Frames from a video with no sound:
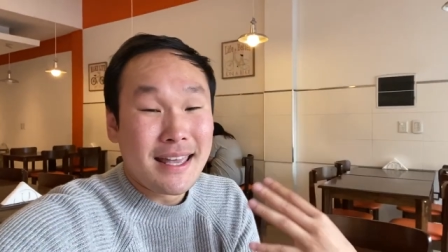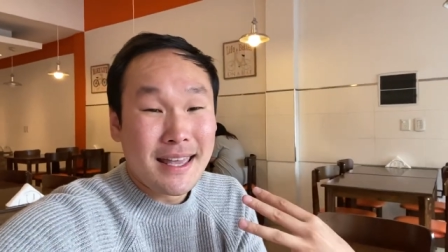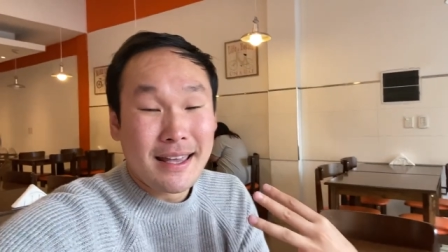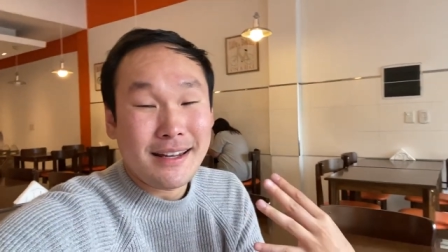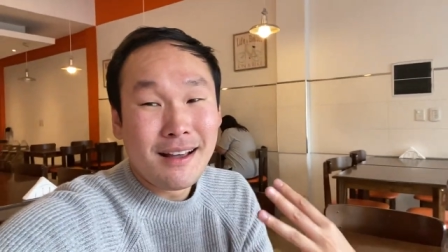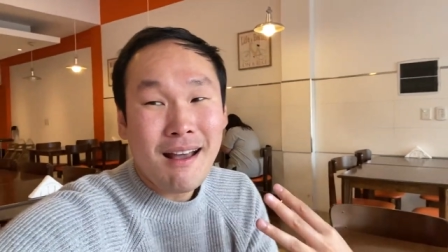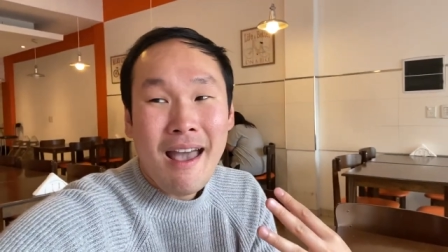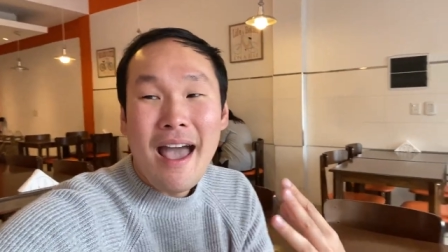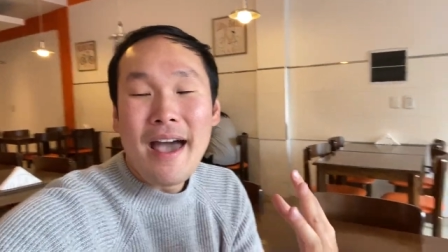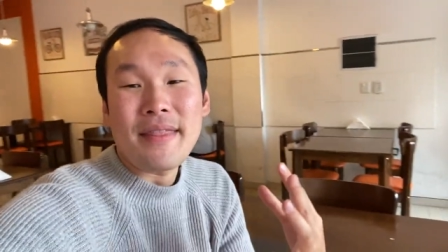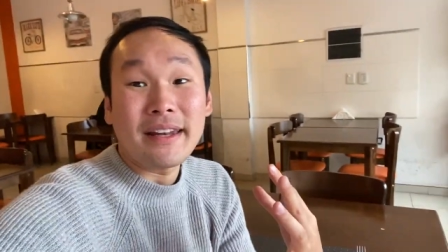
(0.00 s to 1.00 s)
in
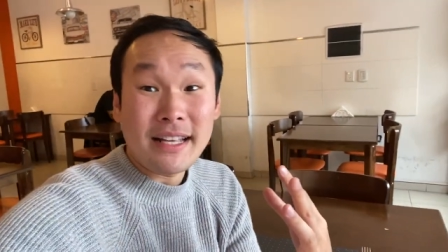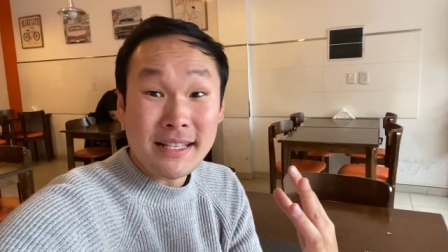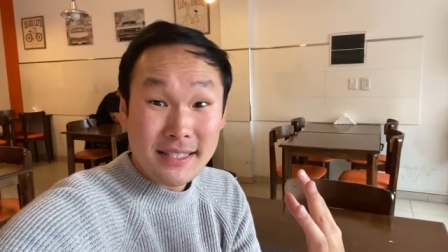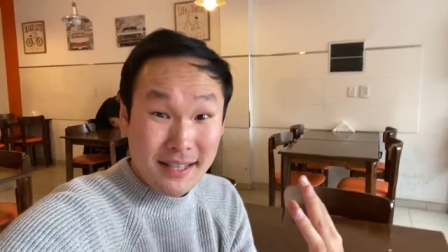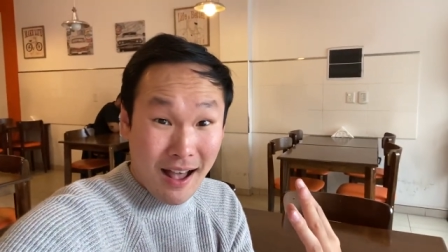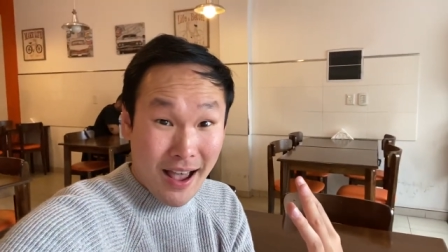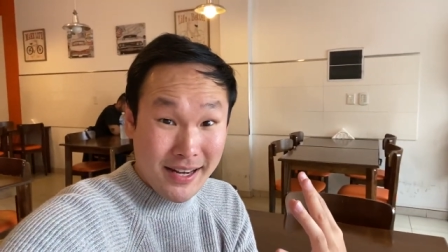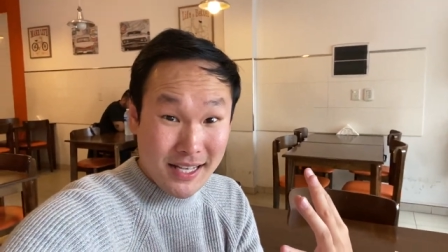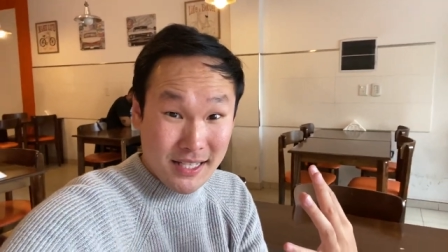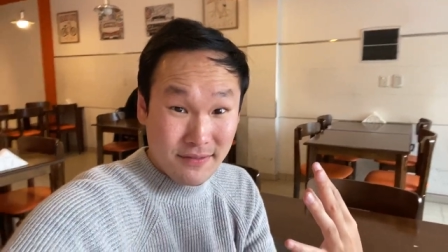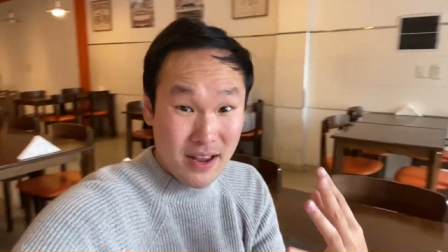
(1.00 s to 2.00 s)
and then inside
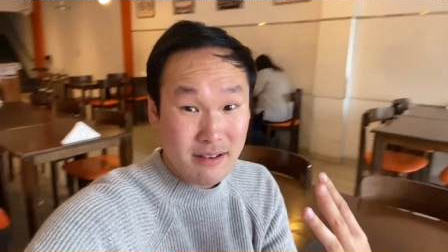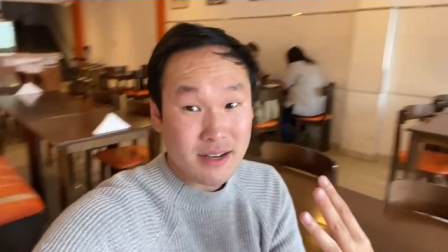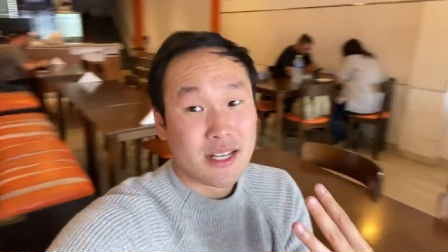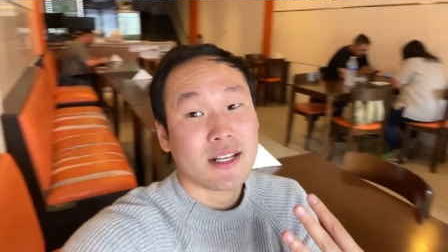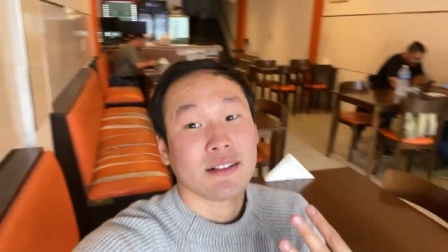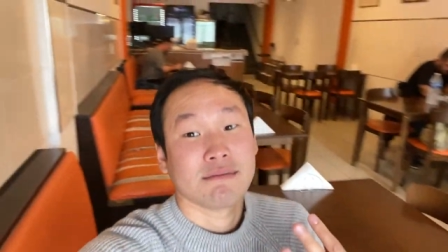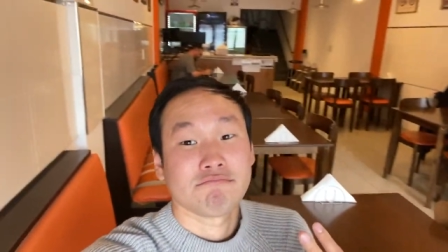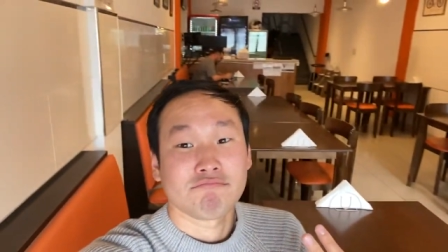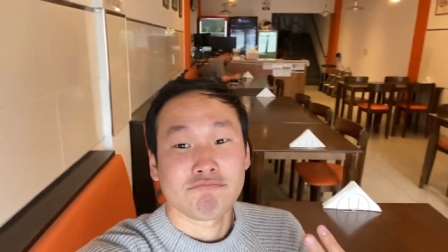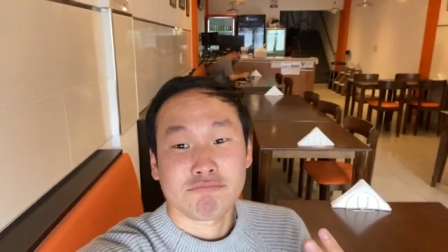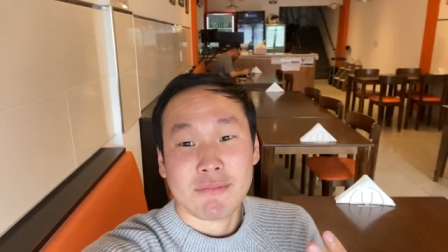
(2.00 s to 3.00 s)
is very
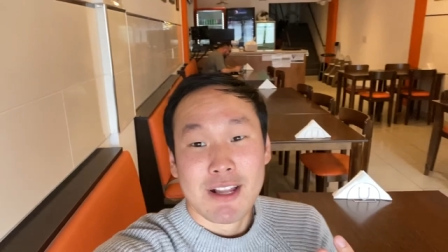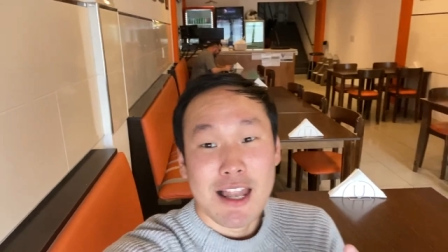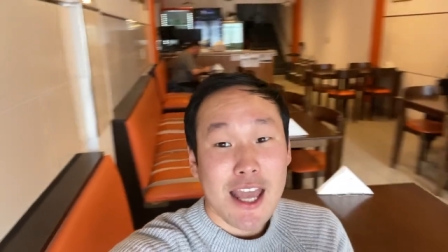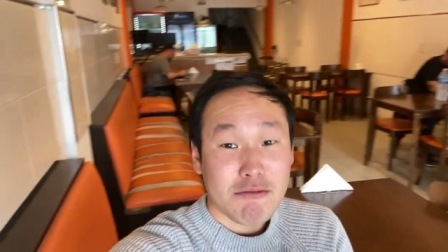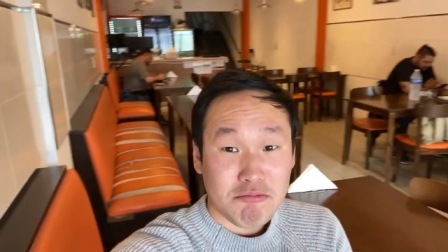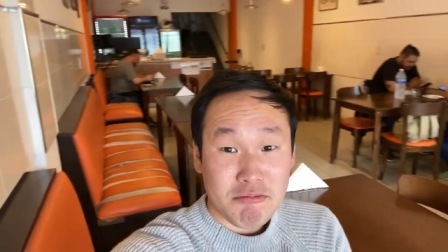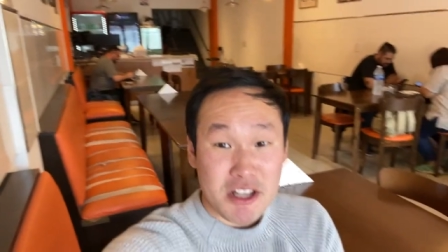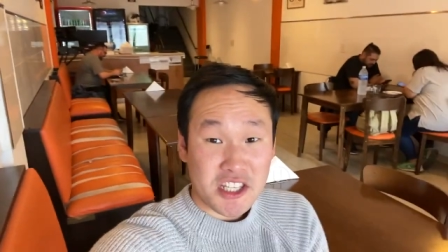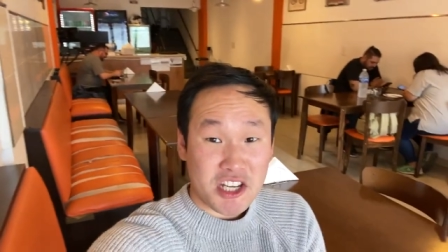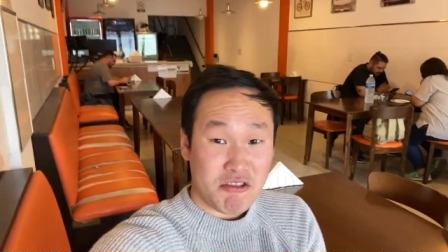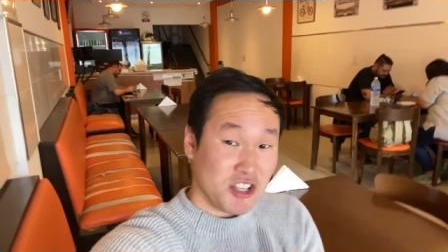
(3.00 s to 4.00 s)
like
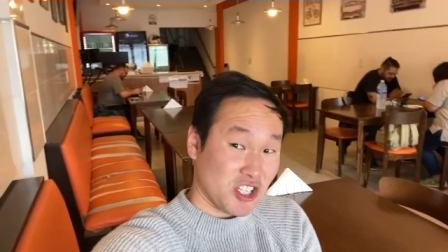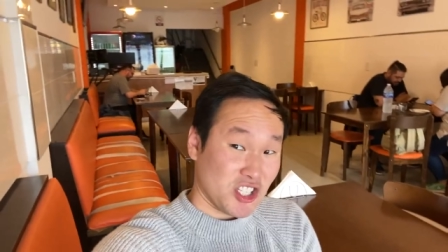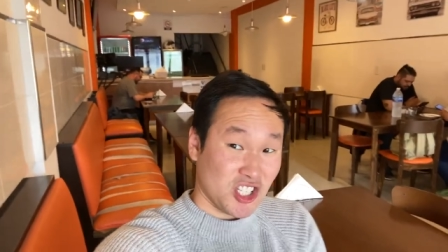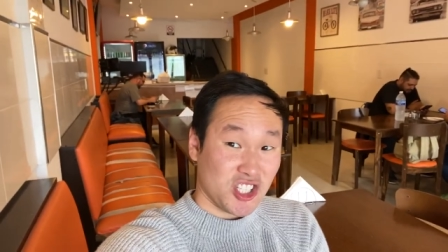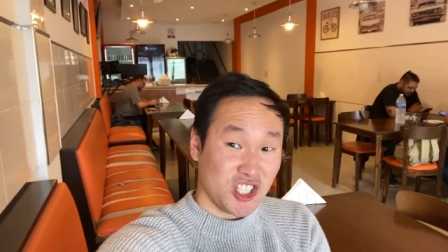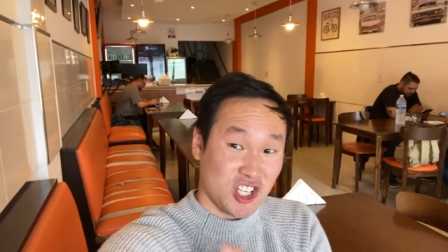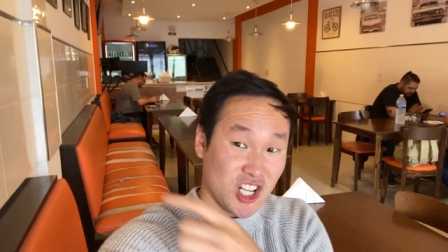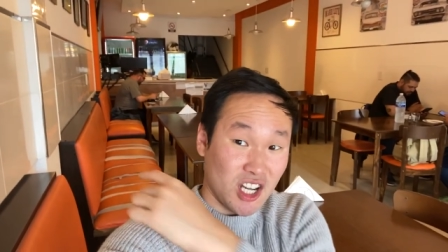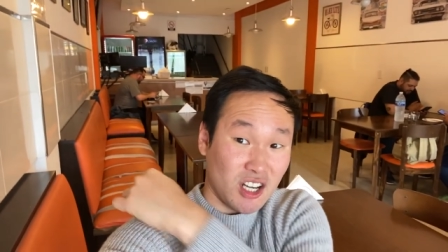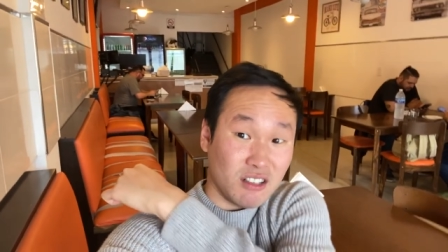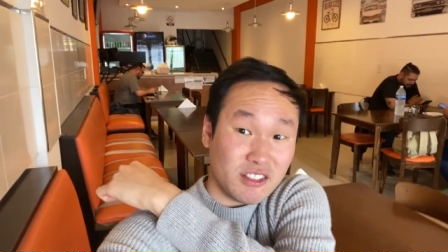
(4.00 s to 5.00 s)
it's just
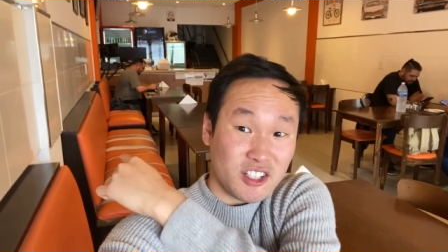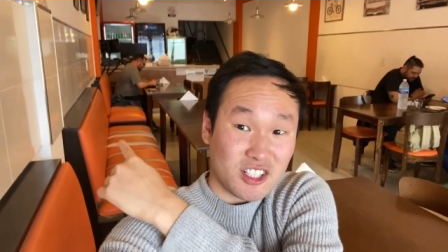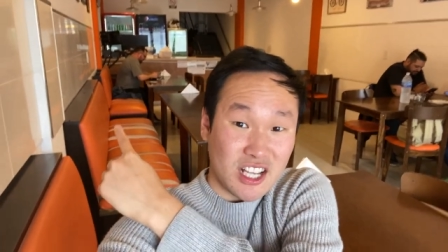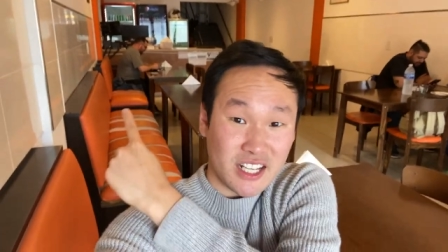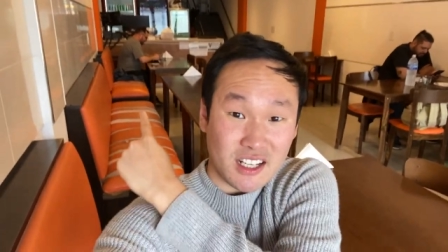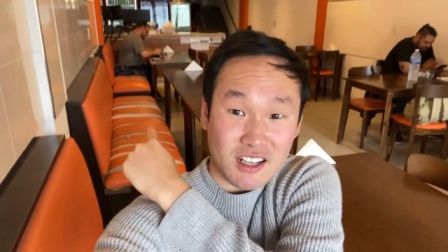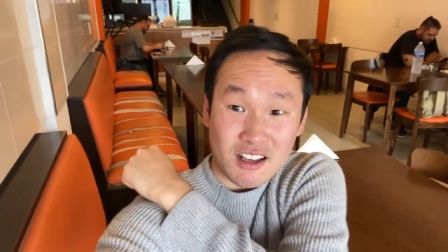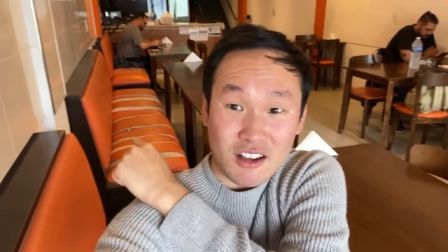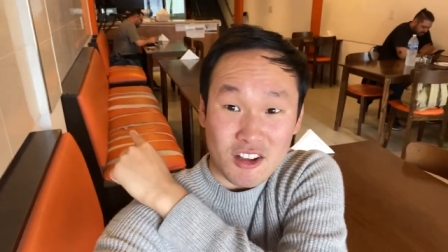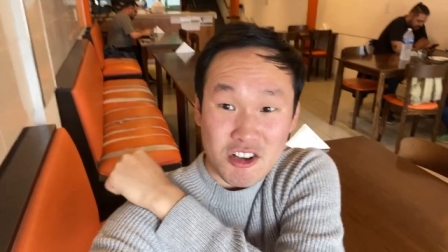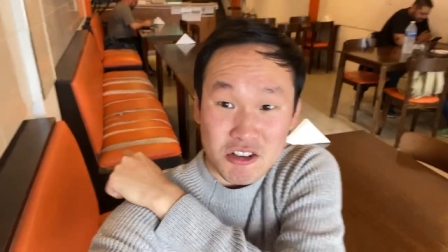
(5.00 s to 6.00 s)
chill. There's like
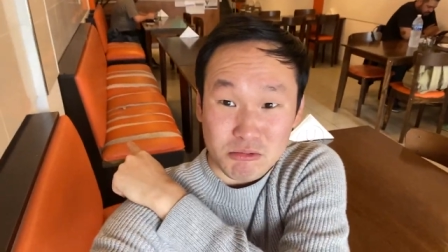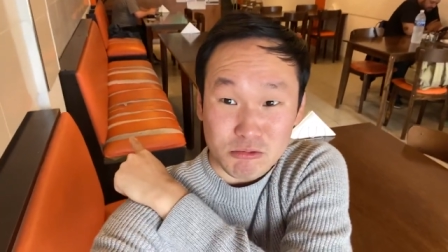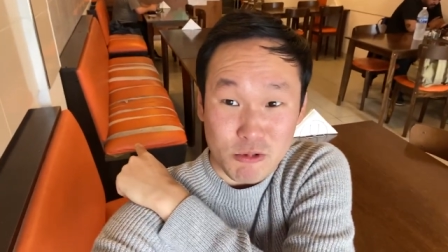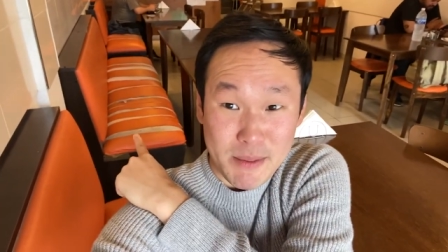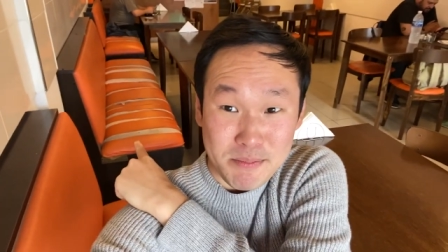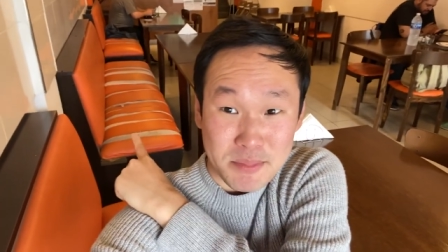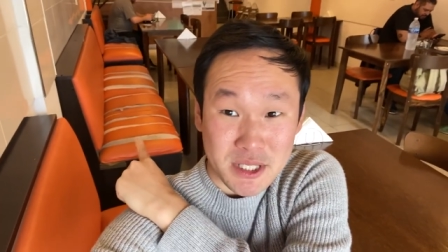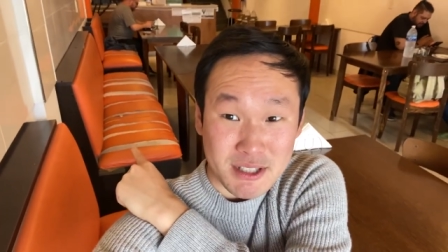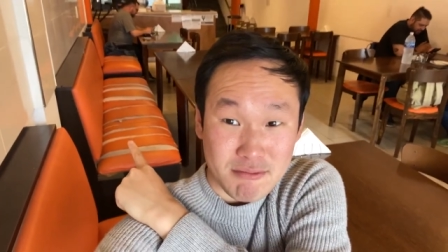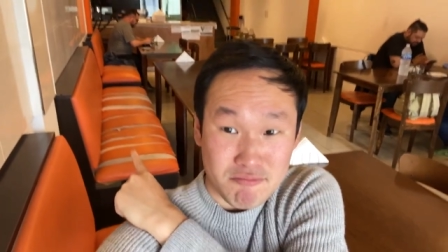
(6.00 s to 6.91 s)
rips